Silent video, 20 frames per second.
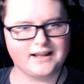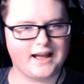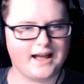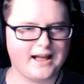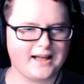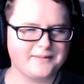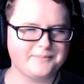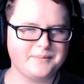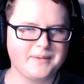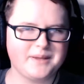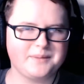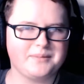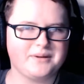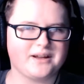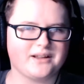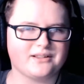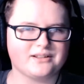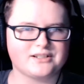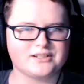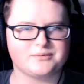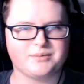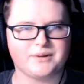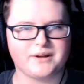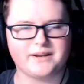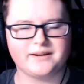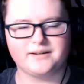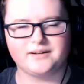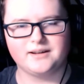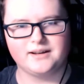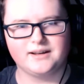Maybe I'll
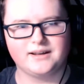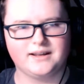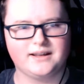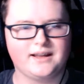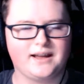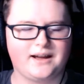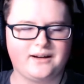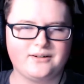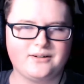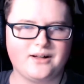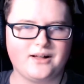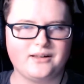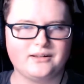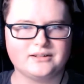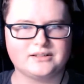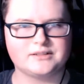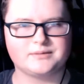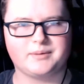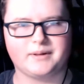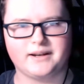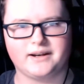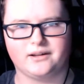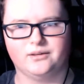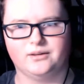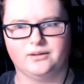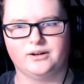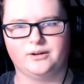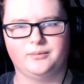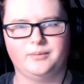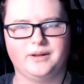explain a
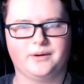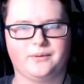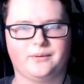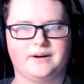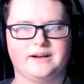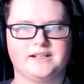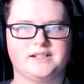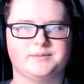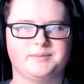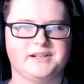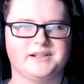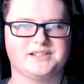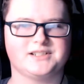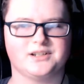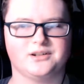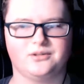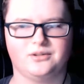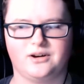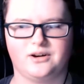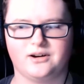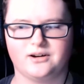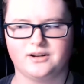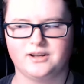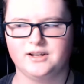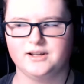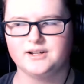little bit why it's been so long.